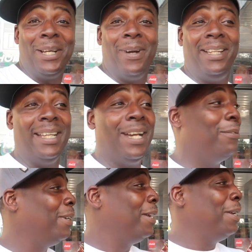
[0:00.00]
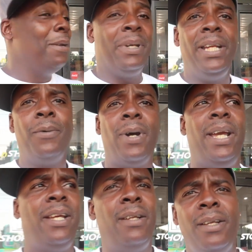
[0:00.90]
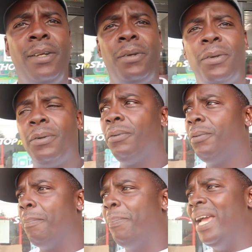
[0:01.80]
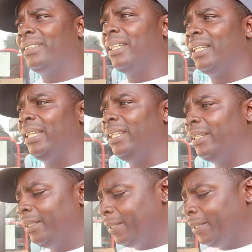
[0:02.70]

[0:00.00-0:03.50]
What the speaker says: thing right now. But anyway, basically,